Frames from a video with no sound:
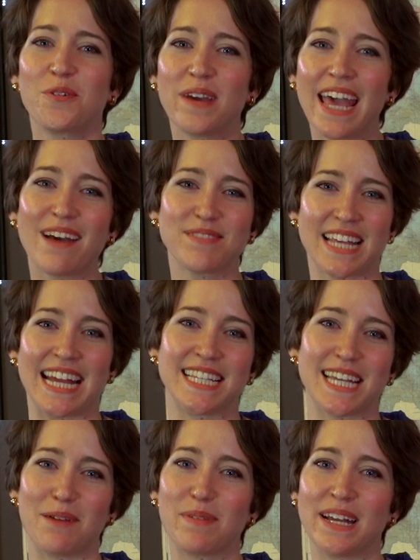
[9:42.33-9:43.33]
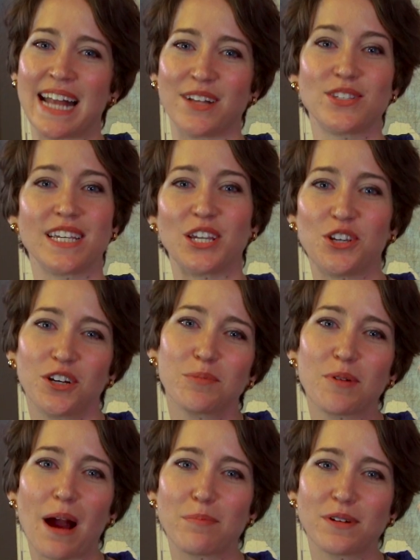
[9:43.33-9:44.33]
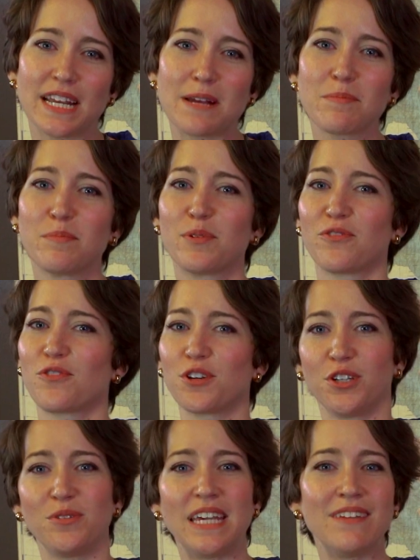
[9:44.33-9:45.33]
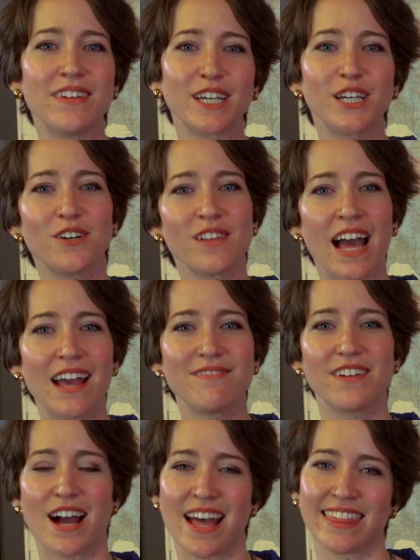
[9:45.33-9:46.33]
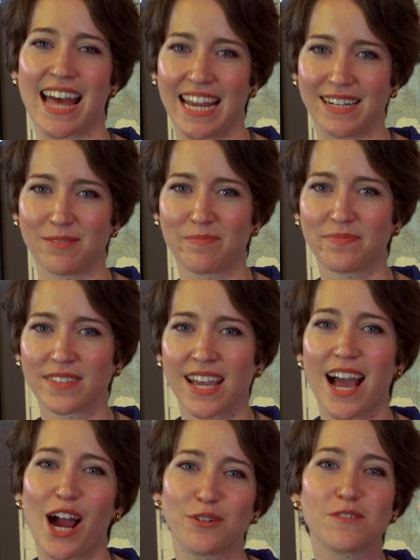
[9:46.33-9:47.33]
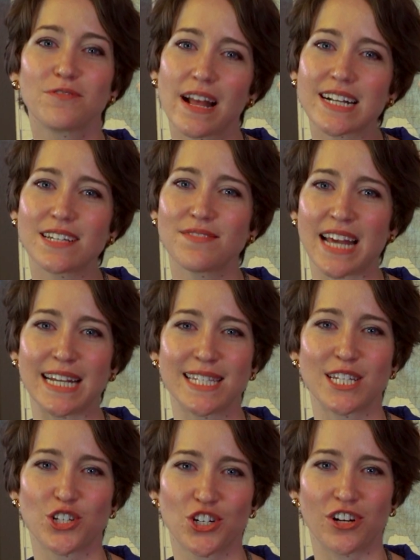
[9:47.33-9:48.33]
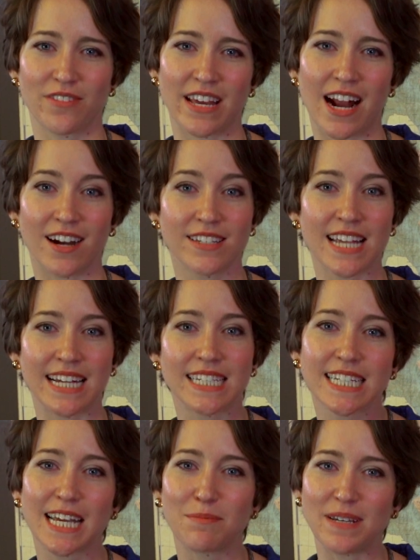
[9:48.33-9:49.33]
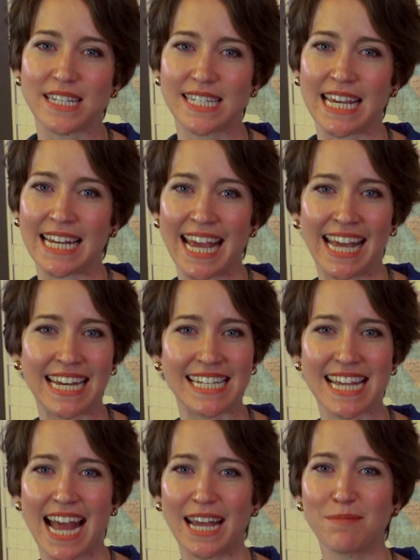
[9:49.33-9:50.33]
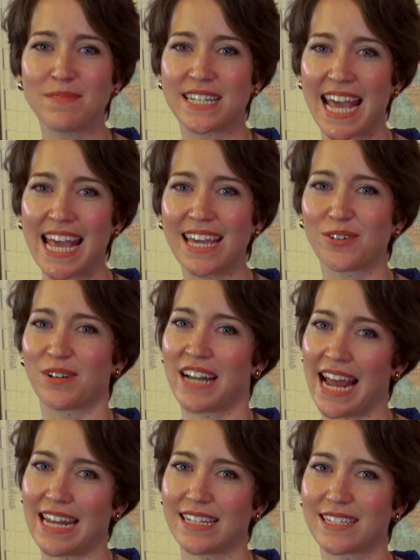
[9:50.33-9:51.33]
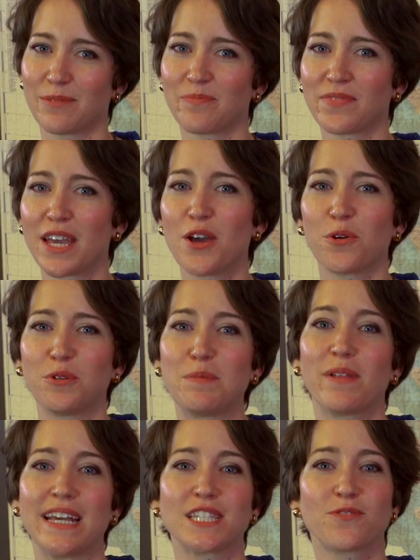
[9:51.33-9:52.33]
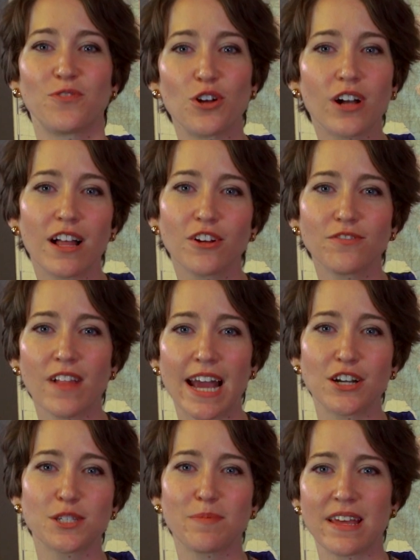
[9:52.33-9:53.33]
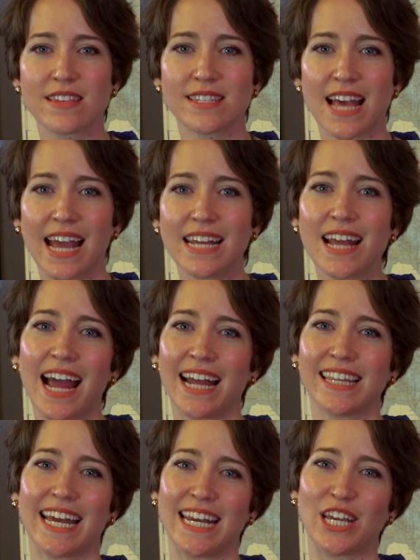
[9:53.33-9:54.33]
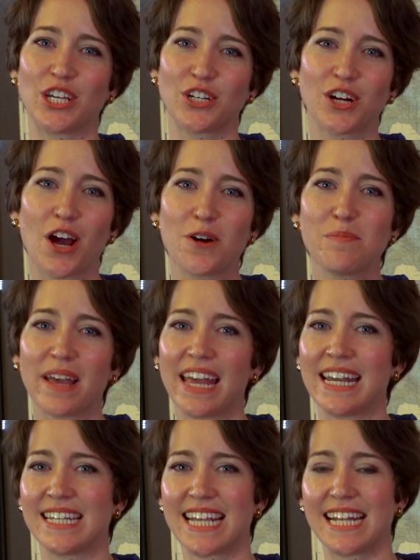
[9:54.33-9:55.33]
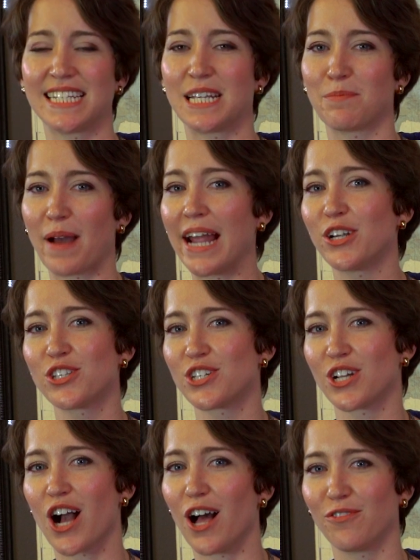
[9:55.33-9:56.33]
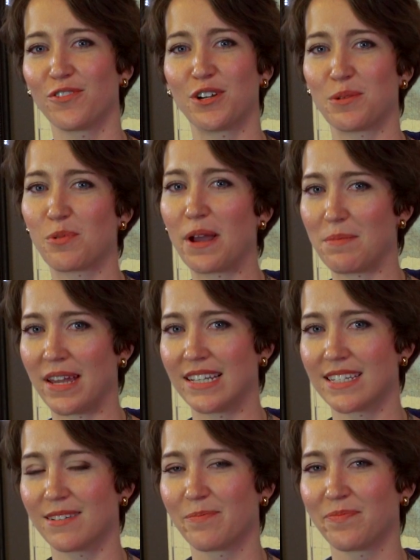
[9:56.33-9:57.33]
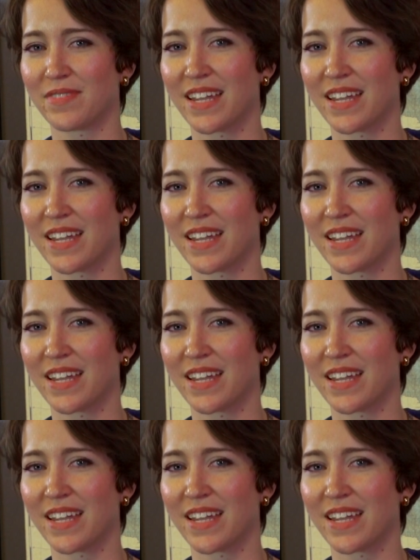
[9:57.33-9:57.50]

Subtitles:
We have signs up announcing your property before you even go live online. Our reflective signs ensure that our signs can be seen anytime, day or night. We place full color flyers by the sign highlighting your home and enticing buyers to call for an appointment.